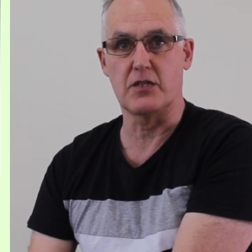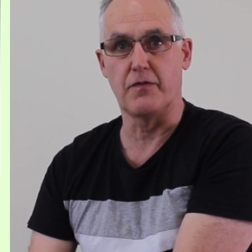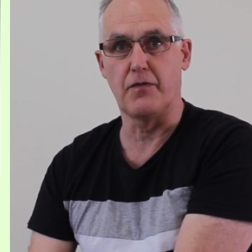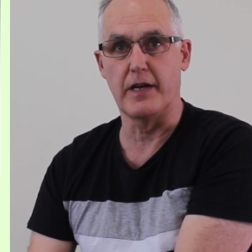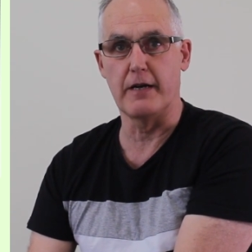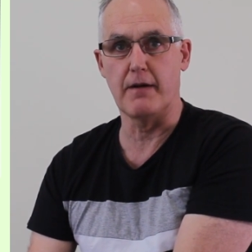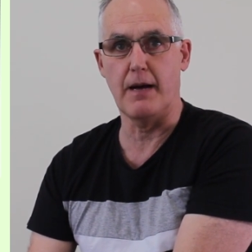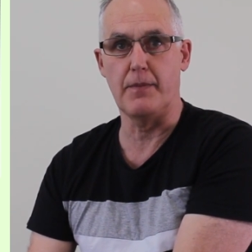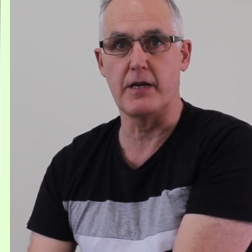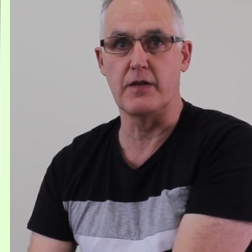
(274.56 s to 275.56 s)
to flare
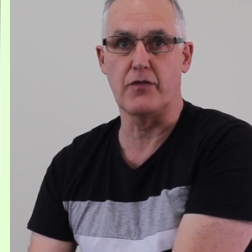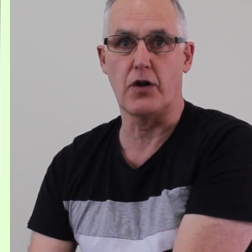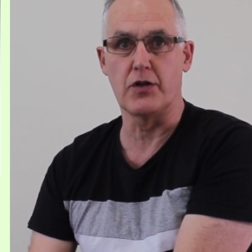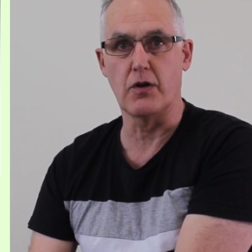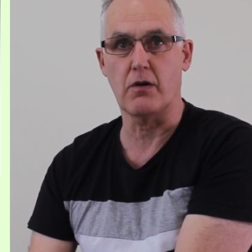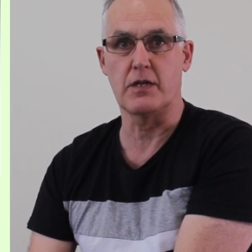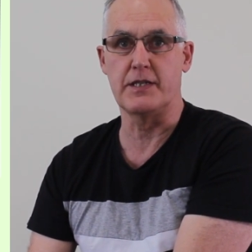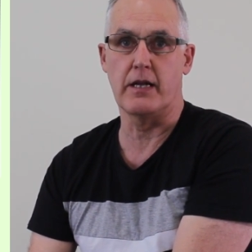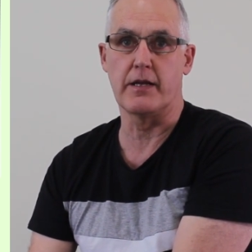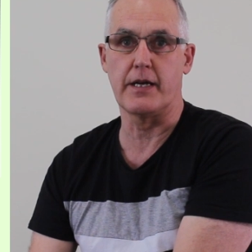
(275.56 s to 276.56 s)
up and you've got a doctor
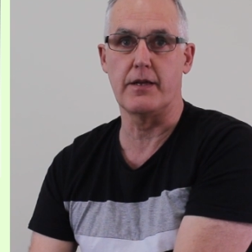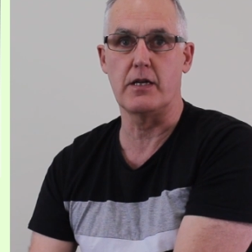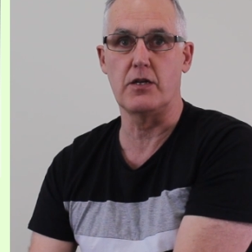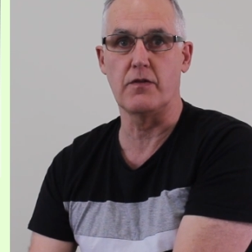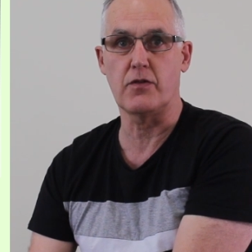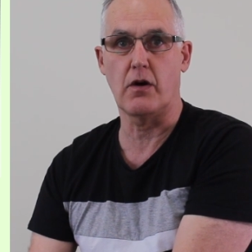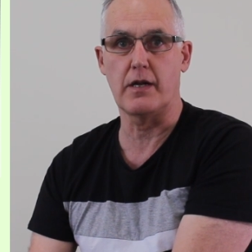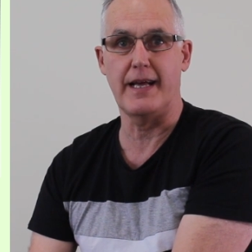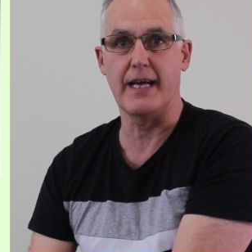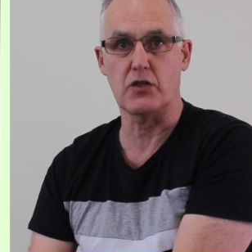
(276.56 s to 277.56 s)
telling you that you've
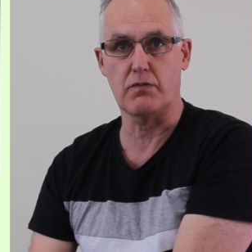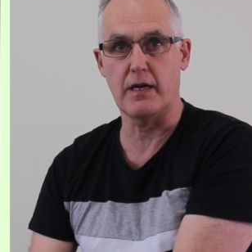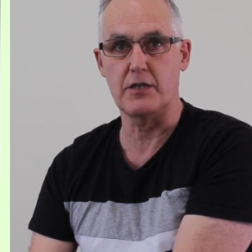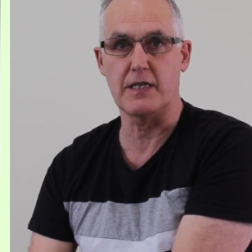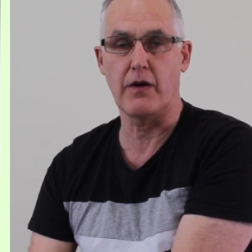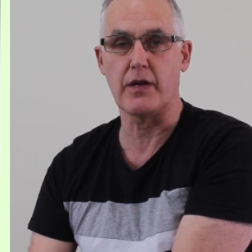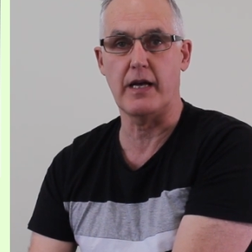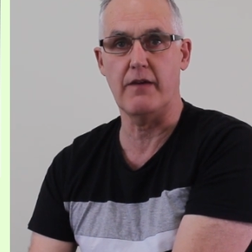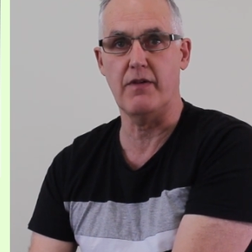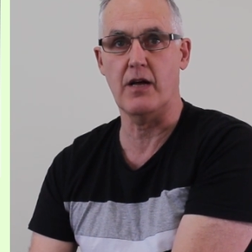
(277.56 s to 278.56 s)
got x-rays showing you
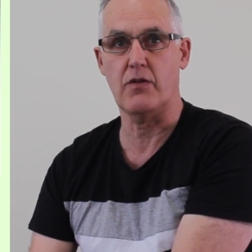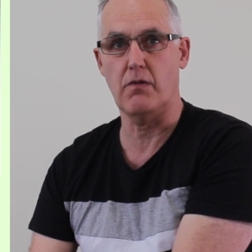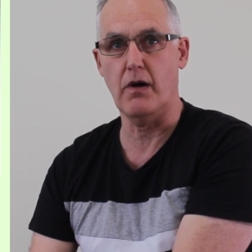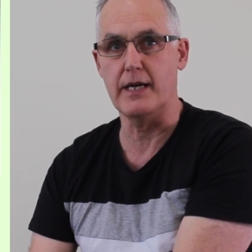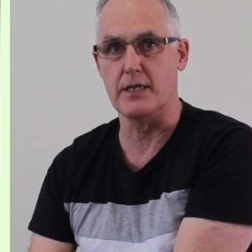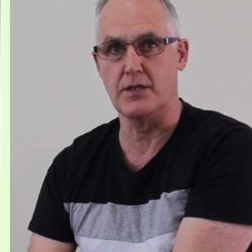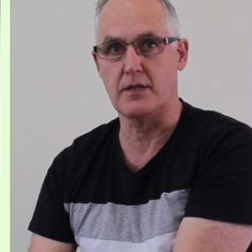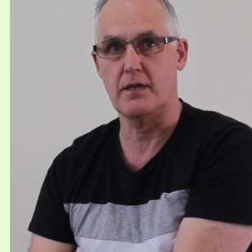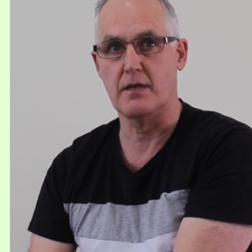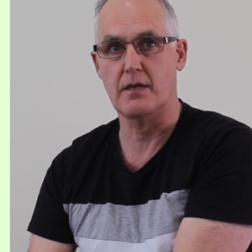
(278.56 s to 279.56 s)
have
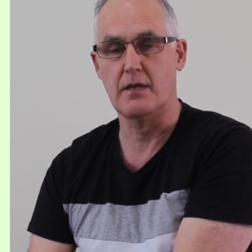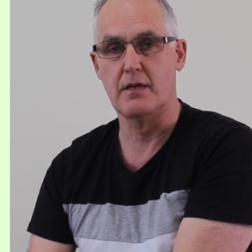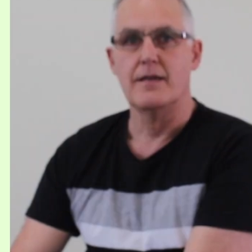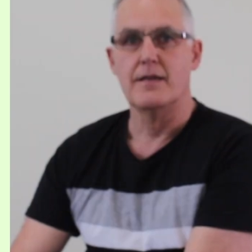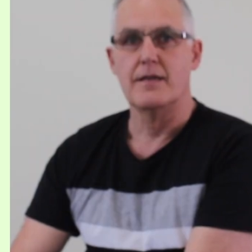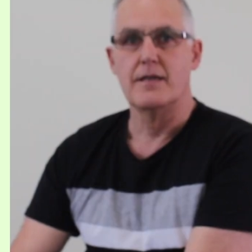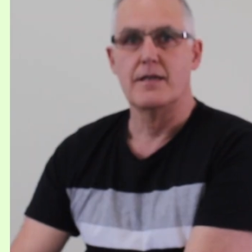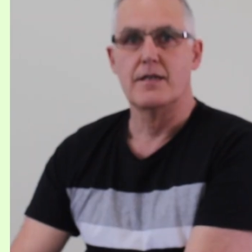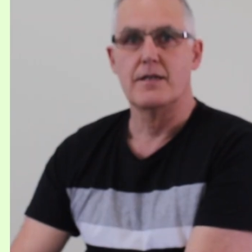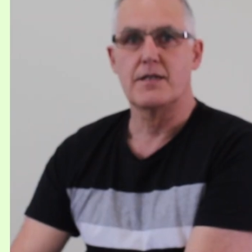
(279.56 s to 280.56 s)
arthritis.
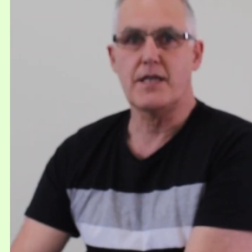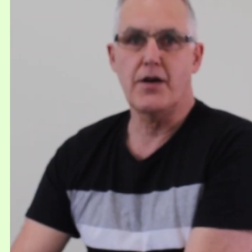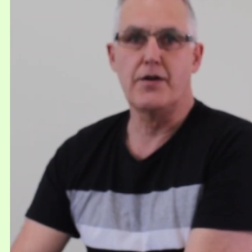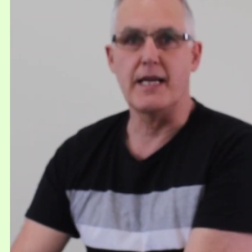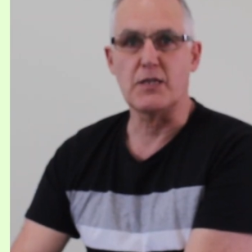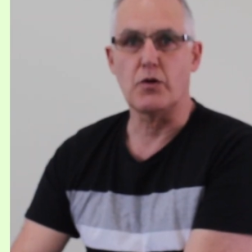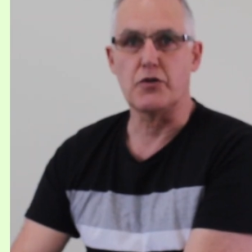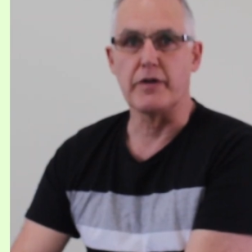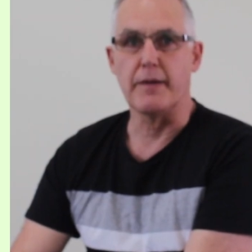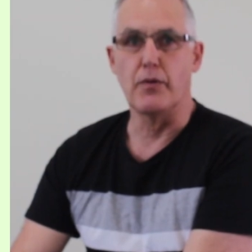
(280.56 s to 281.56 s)
So that's what
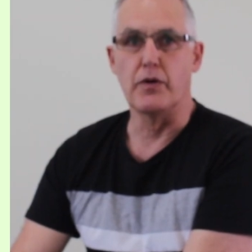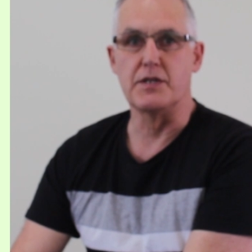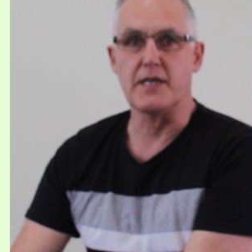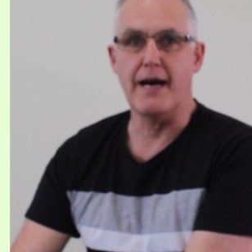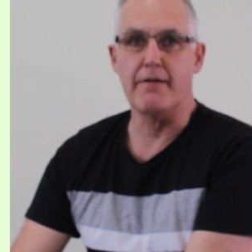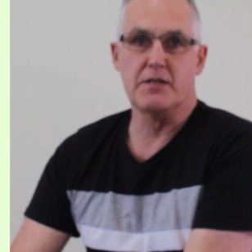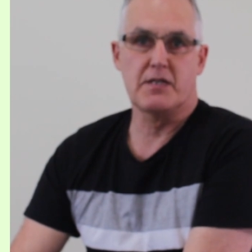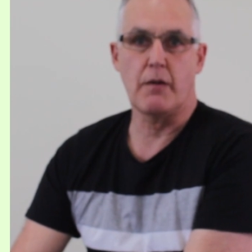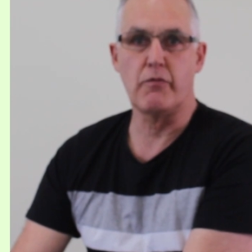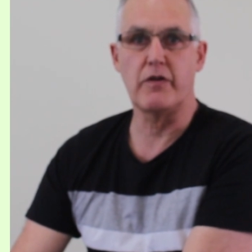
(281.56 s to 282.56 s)
trigger points are in a
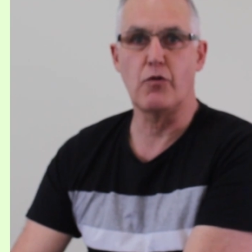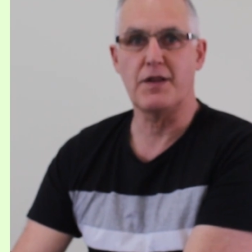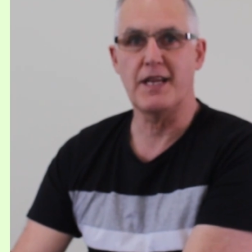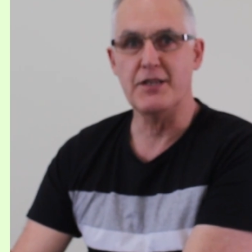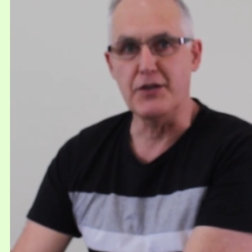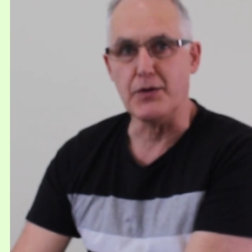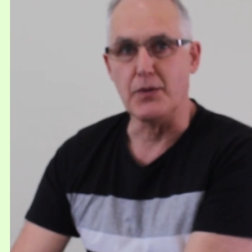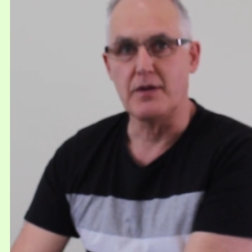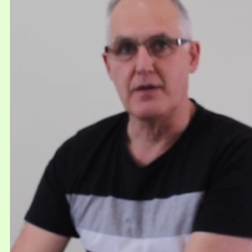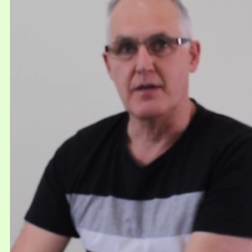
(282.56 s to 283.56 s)
summary of what they do.
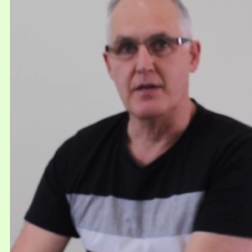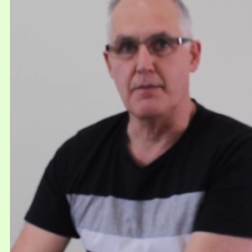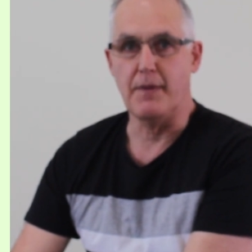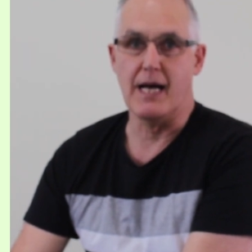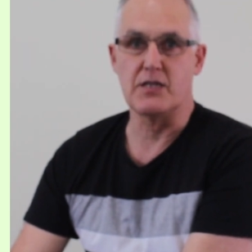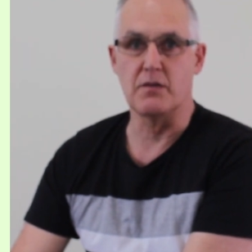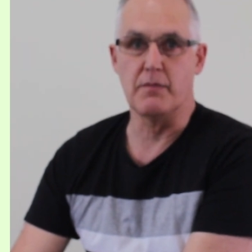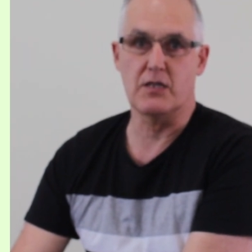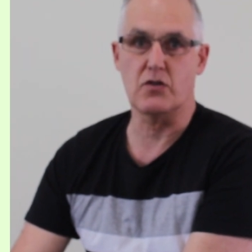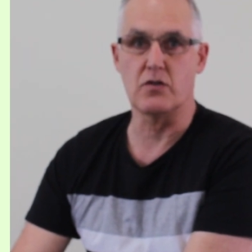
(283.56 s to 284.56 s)
Now, parts of the
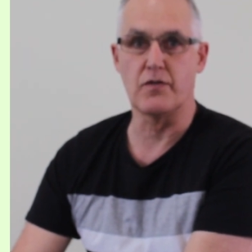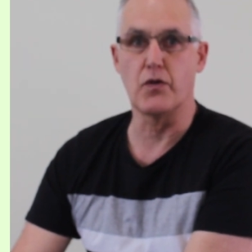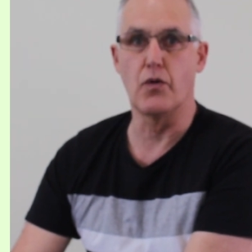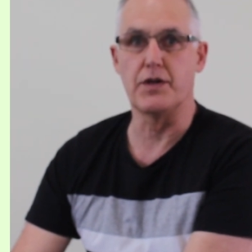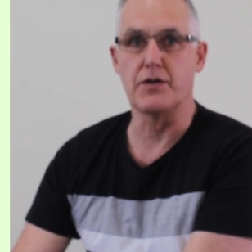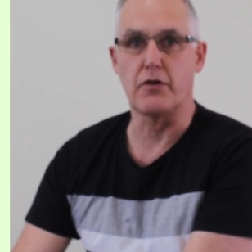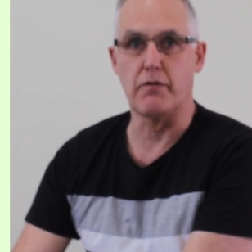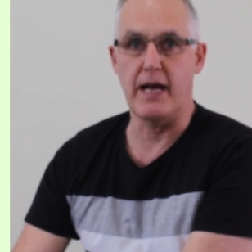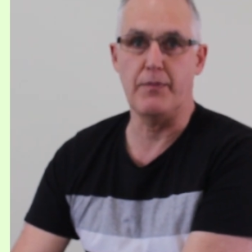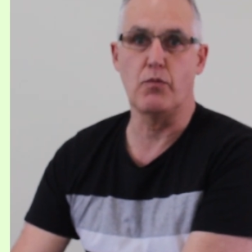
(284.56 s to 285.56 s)
muscles have gone into
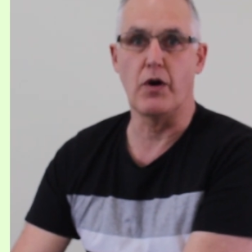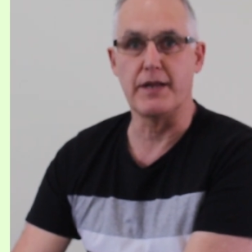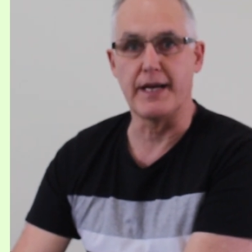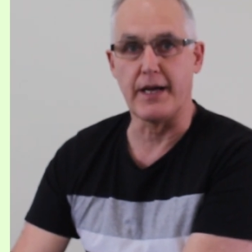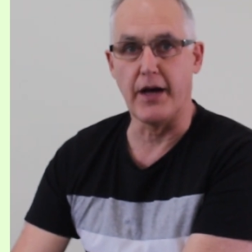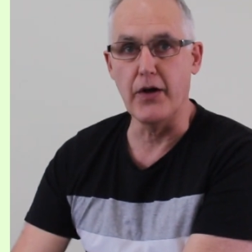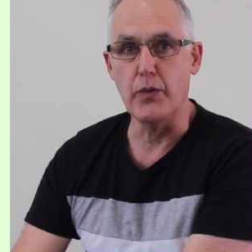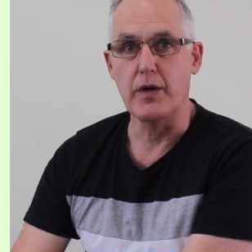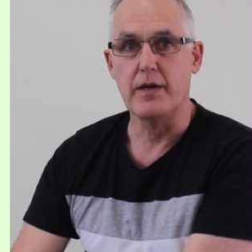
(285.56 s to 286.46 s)
cramp and won't let go.